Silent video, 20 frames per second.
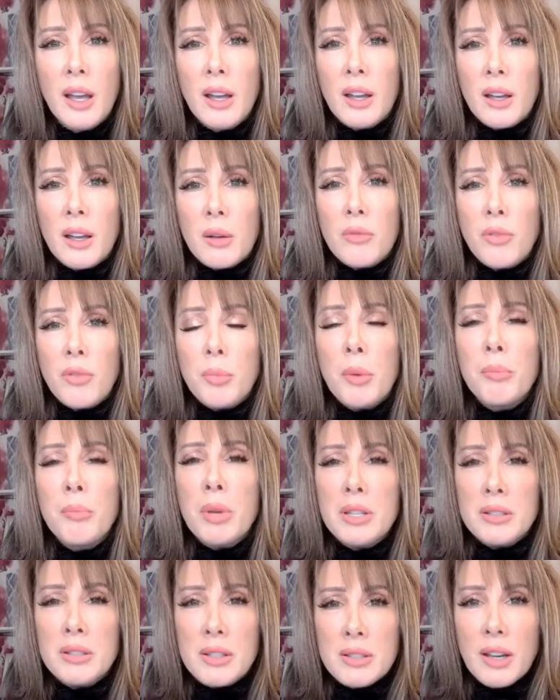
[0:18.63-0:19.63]
from a
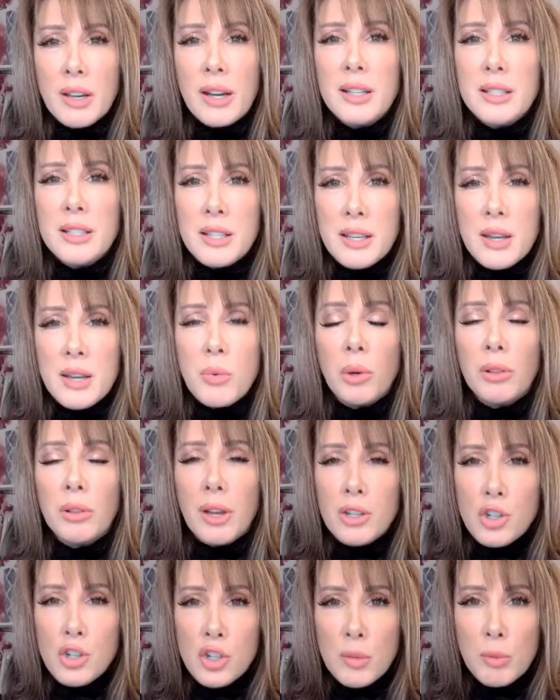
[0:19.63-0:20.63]
business IT
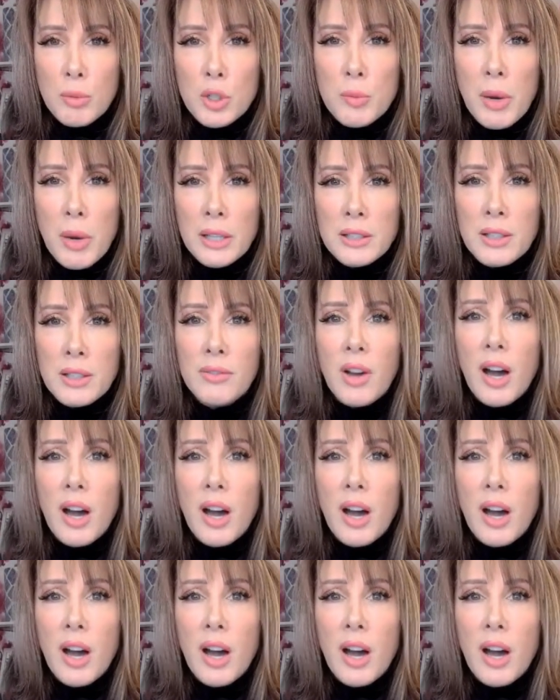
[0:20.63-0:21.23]
relationship perspective,